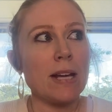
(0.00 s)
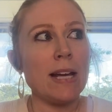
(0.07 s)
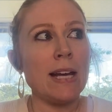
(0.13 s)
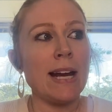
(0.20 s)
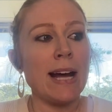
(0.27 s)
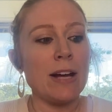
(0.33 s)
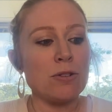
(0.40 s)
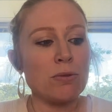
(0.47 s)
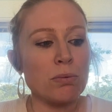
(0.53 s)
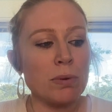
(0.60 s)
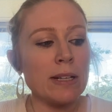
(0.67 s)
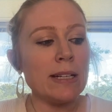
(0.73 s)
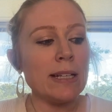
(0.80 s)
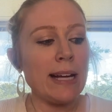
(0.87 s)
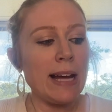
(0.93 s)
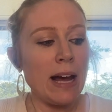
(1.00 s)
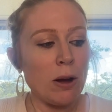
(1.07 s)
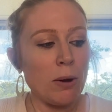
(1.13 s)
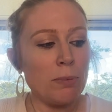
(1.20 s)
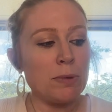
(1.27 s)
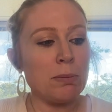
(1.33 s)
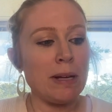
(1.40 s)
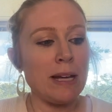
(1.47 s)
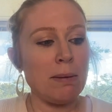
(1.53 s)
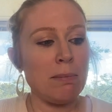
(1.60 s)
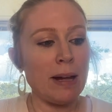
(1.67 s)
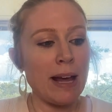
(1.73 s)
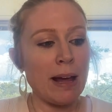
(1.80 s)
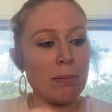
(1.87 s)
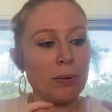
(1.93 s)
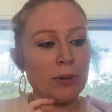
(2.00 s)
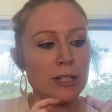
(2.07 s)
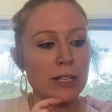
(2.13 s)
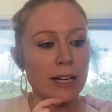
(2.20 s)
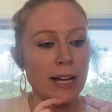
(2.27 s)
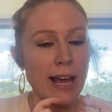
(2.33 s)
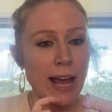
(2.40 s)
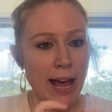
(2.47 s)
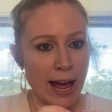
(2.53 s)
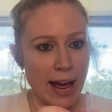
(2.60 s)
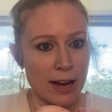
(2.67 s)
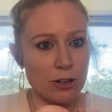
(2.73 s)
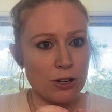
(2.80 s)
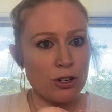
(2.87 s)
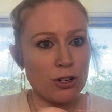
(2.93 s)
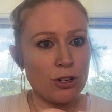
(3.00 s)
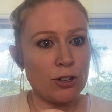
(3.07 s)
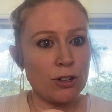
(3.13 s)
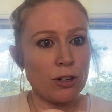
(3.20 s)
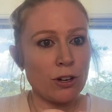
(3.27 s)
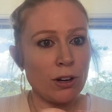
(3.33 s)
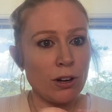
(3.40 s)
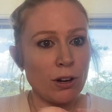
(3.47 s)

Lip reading: it has really helped me be able to catch